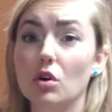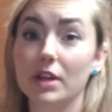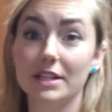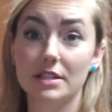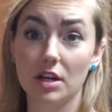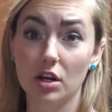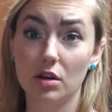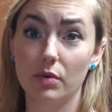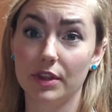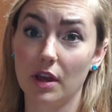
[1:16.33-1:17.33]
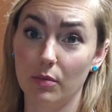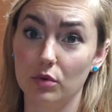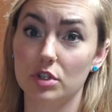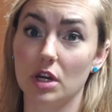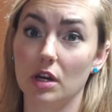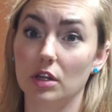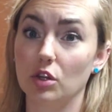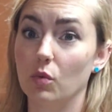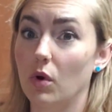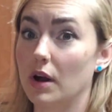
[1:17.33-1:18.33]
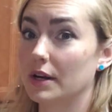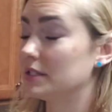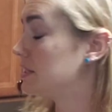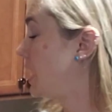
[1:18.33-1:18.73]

get started with kombucha, you want